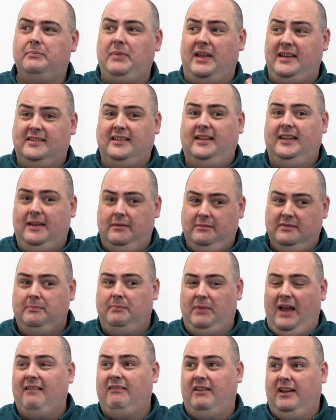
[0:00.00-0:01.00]
Basically, it was a
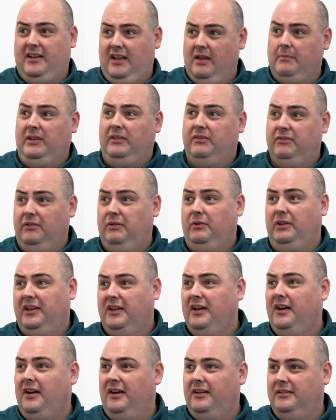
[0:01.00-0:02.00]
barrier coming through the
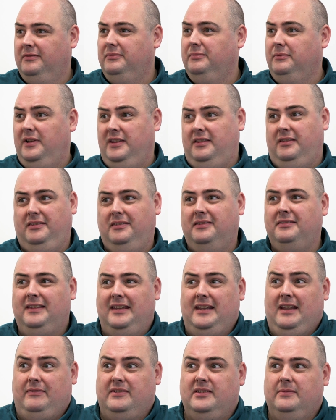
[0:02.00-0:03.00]
car with
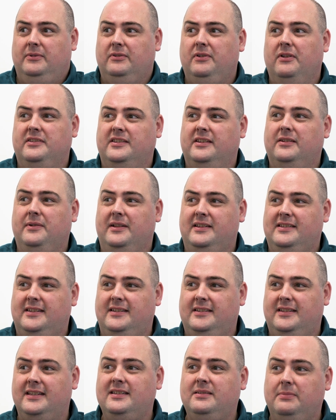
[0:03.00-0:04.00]
inevitable
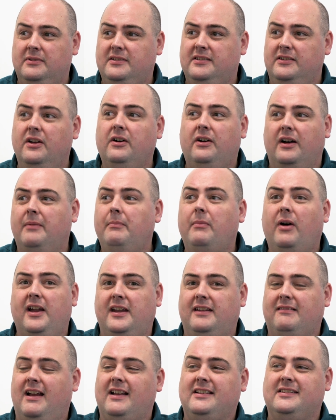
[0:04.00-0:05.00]
consequences. This was not a
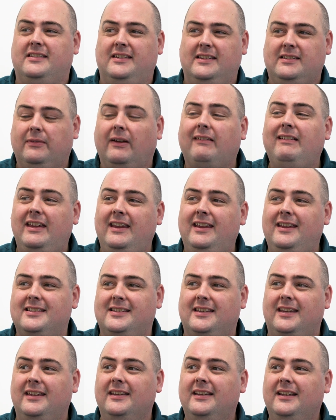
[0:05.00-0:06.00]
minor accident. It's very
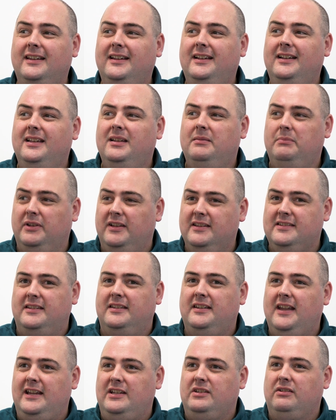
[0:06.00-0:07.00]
easy, because
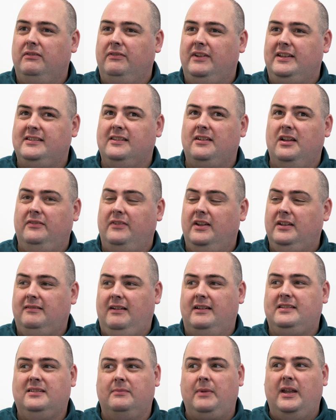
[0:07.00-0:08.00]
of the nature of it, to kind of
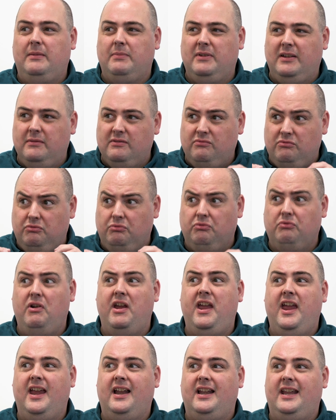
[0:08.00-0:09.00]
underestimate it, but it was
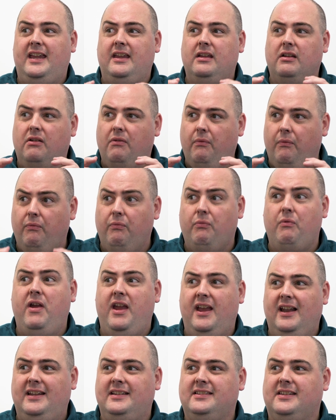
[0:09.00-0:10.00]
really,
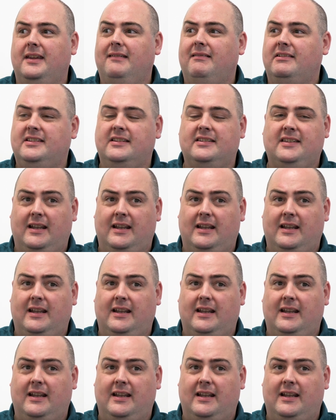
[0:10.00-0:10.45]
really serious.